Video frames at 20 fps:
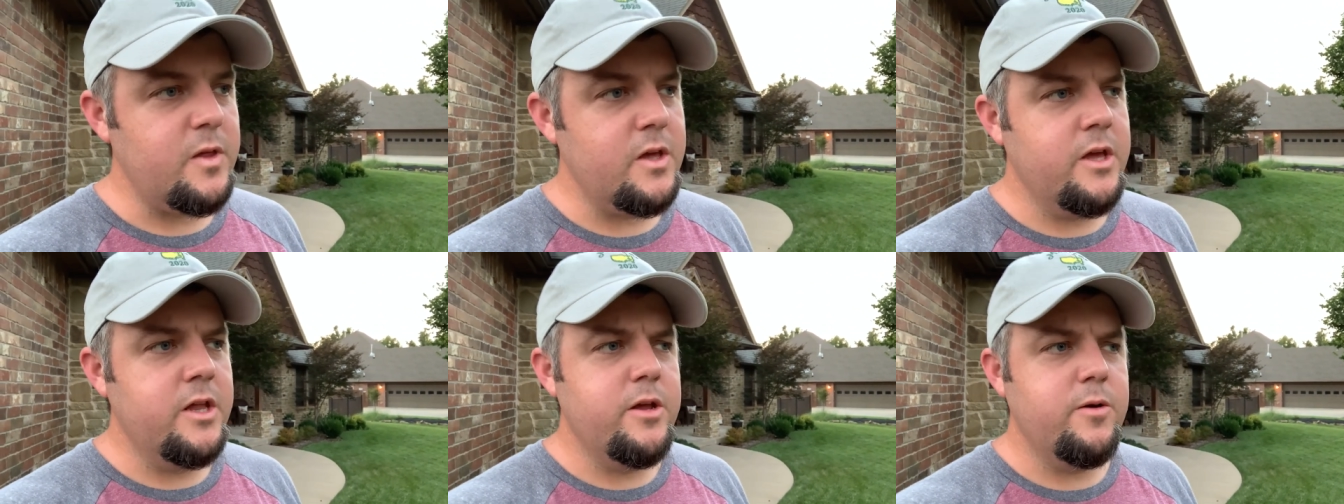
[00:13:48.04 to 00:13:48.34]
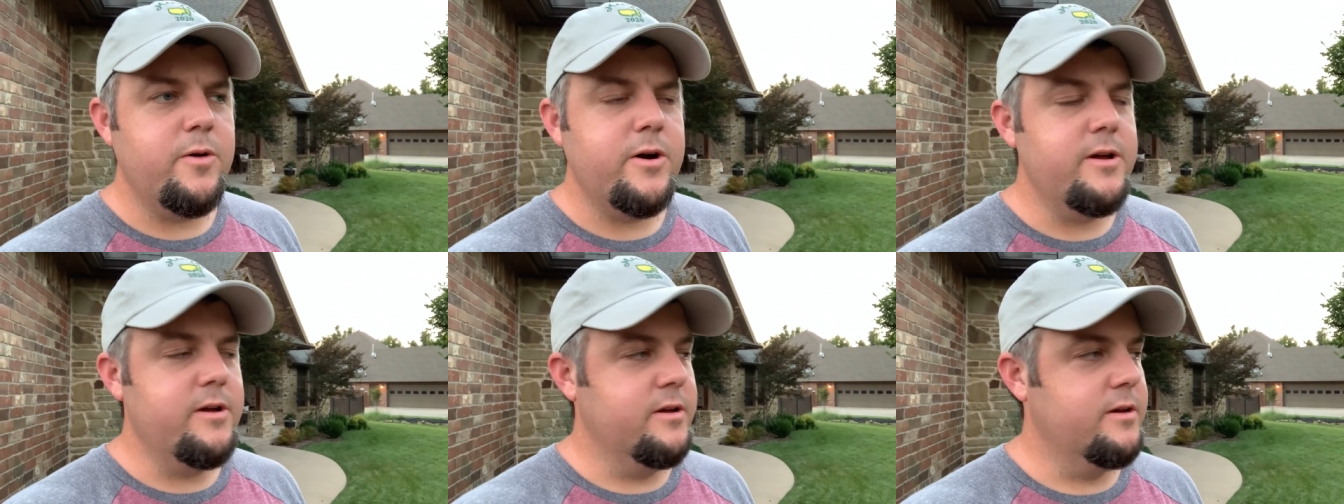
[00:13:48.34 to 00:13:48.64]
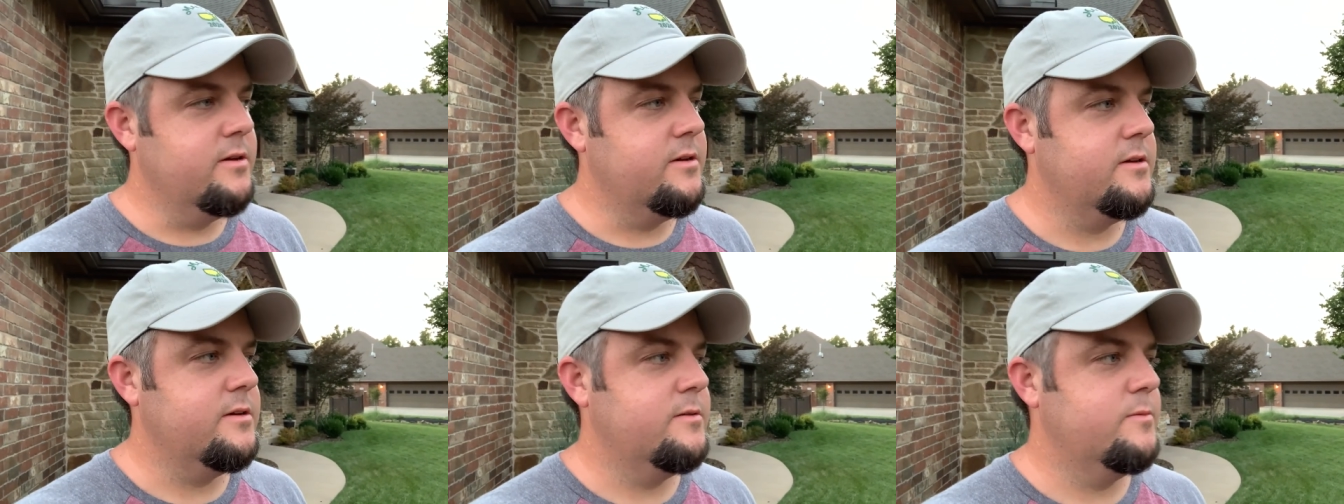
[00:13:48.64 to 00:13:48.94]
anyway,
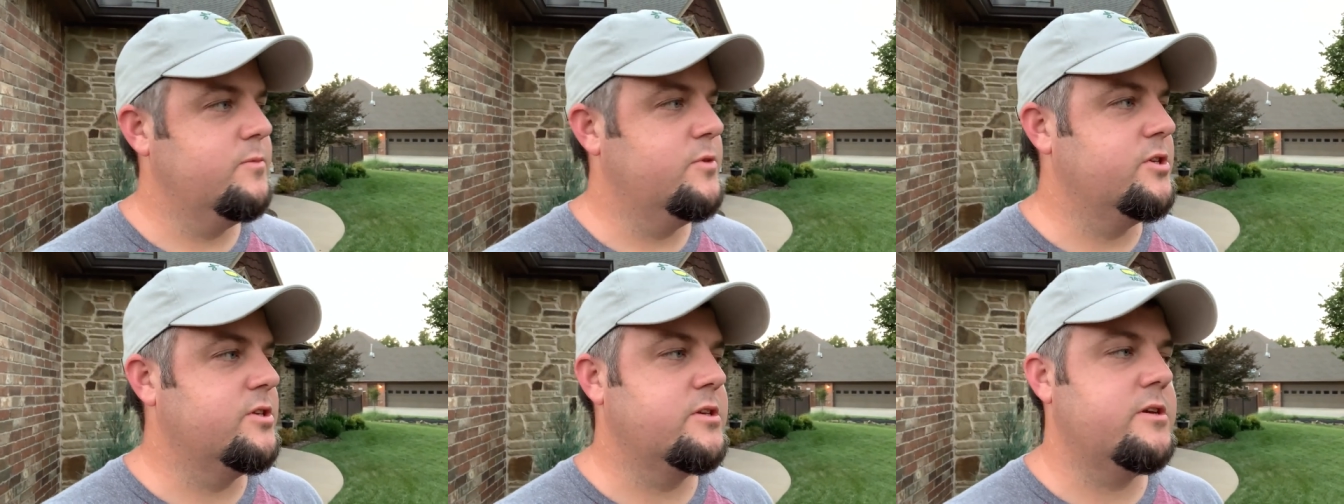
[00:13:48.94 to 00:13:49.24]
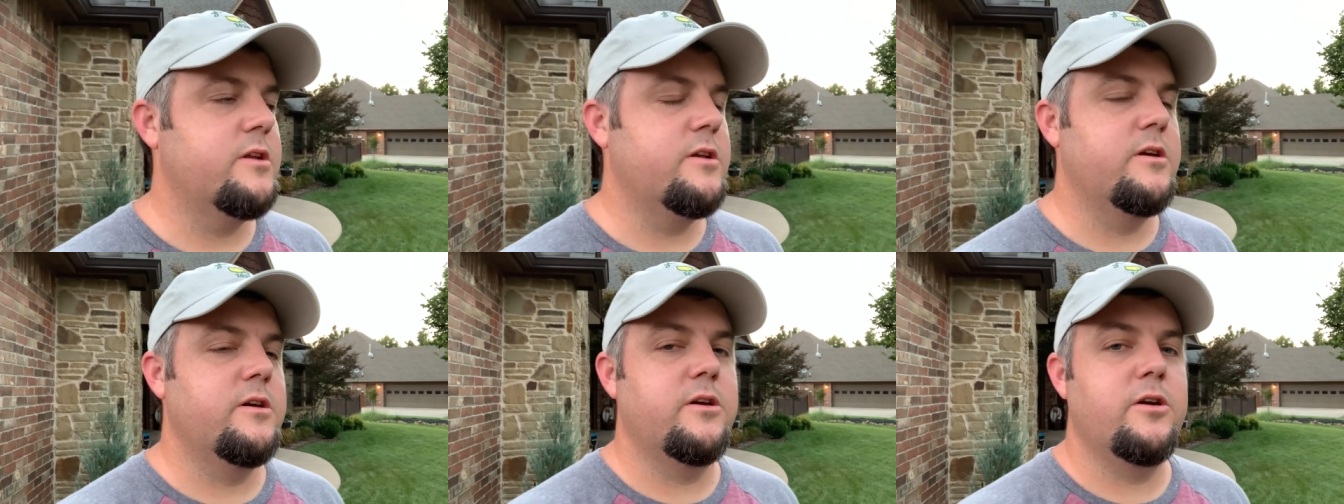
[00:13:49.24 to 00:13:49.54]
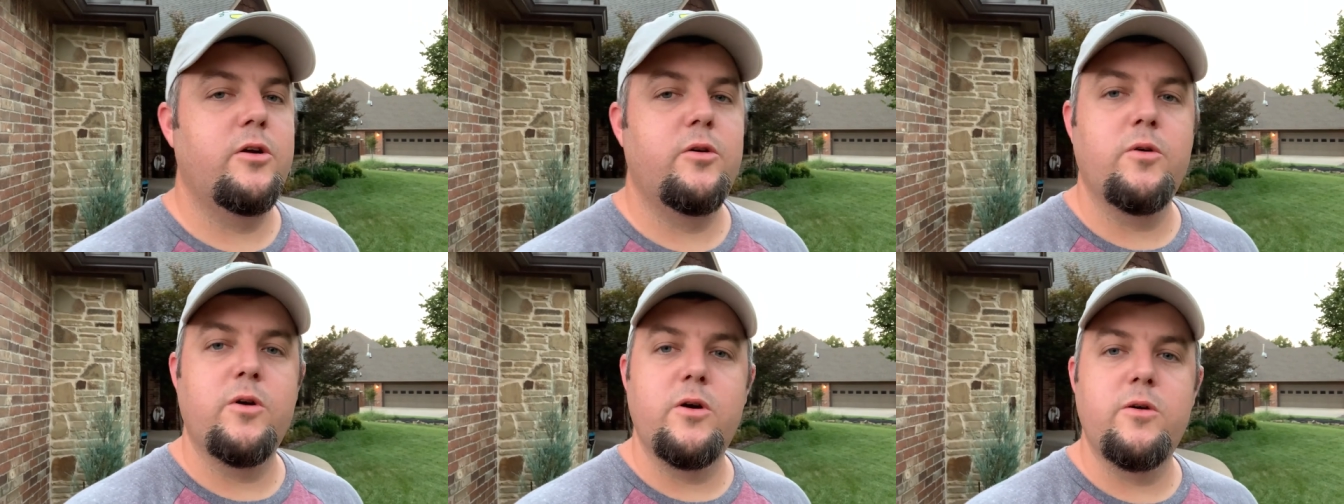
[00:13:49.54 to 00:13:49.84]
just gonna
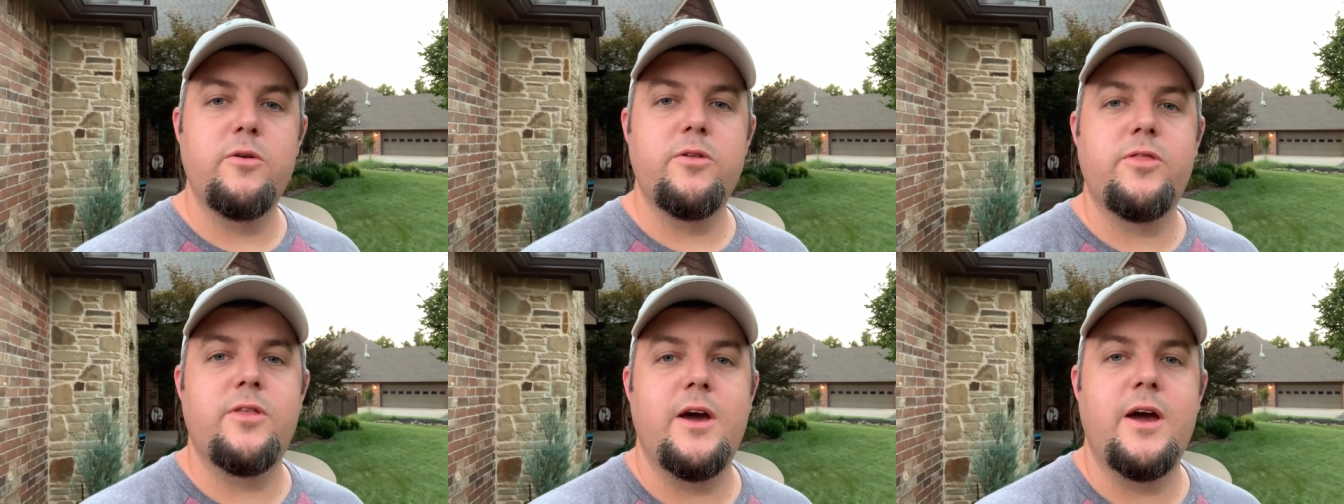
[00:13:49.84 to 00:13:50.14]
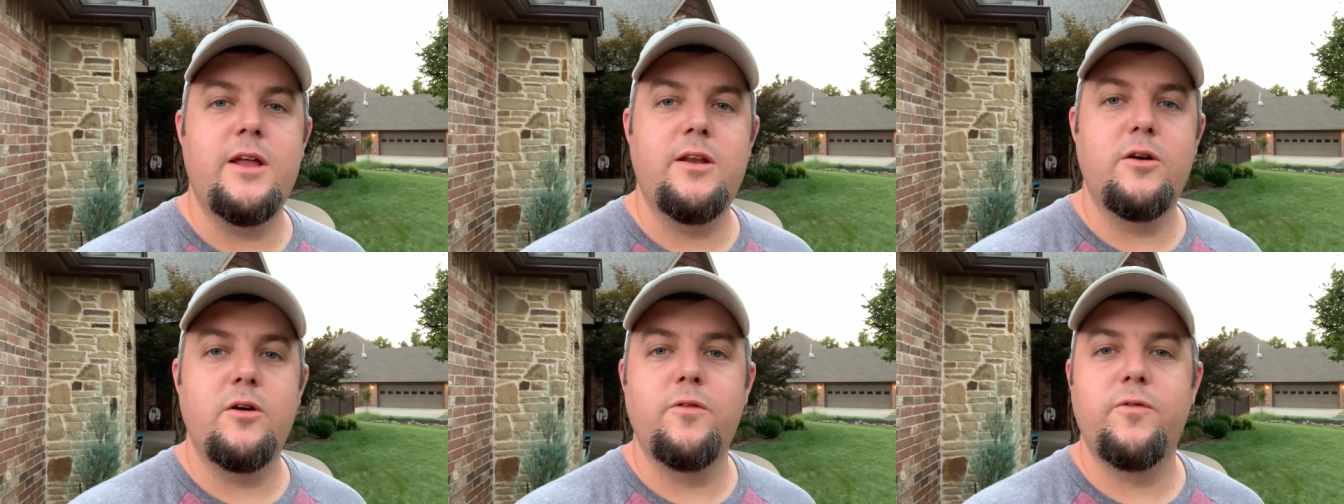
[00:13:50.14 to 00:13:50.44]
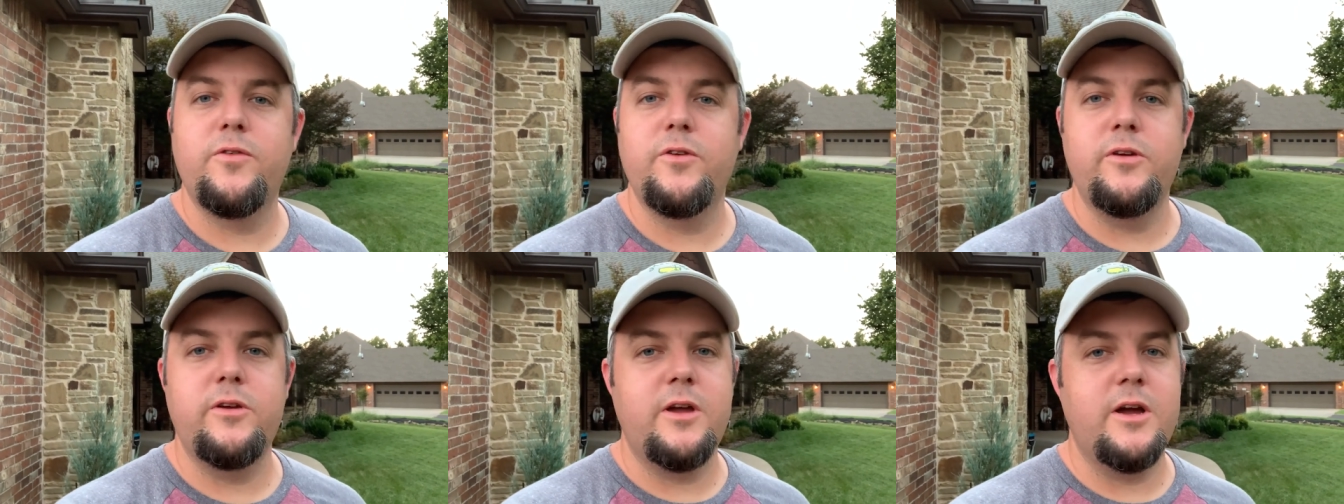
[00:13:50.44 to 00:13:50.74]
grow with that. and
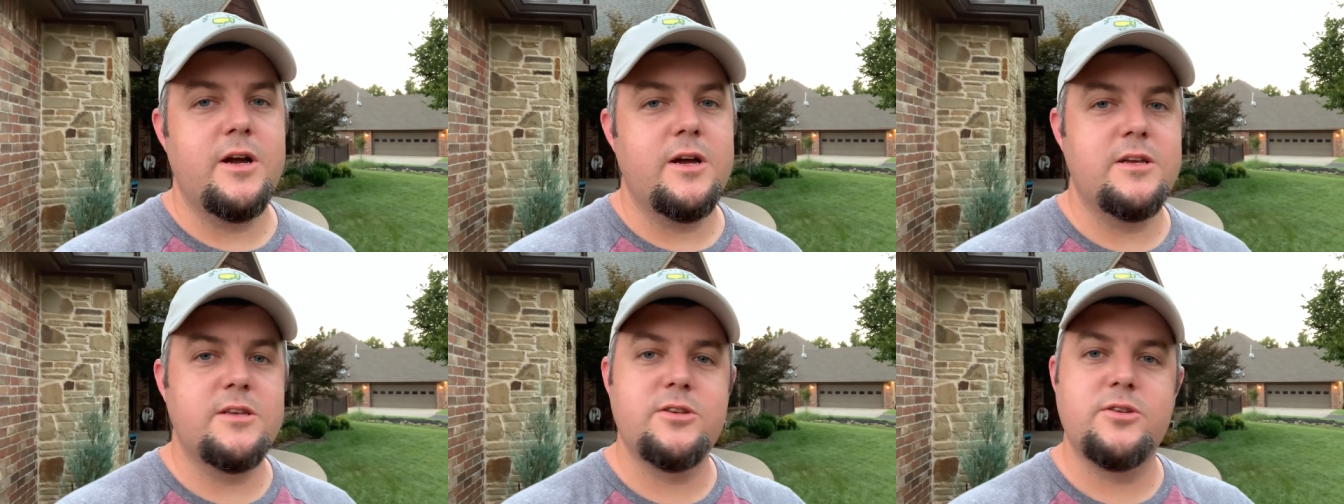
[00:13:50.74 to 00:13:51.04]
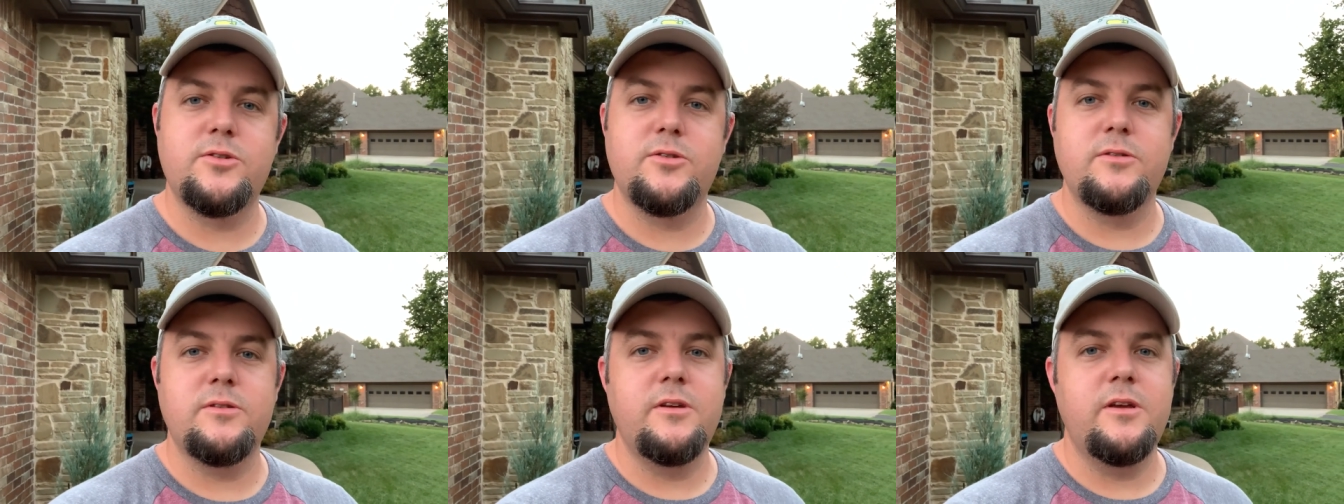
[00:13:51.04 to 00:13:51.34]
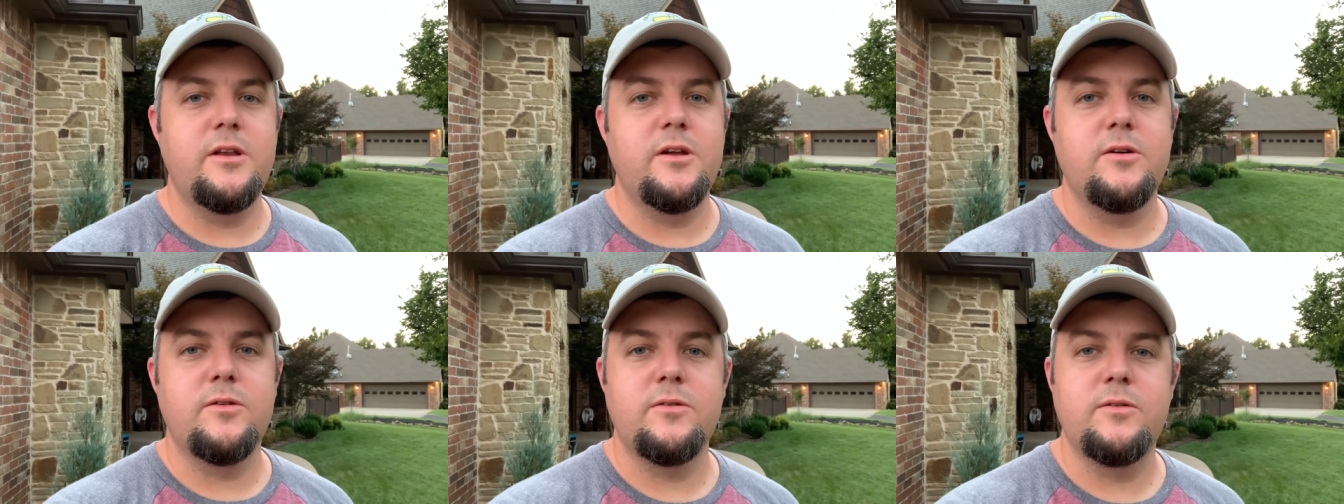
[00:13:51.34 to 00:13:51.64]
Hopefully you guys, you
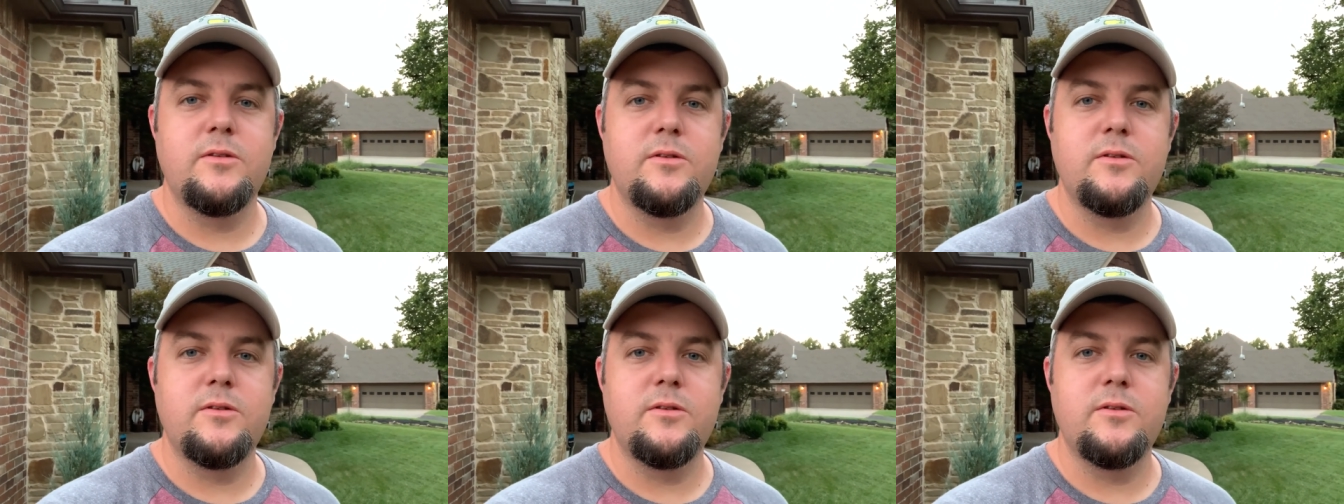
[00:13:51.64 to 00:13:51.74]
know,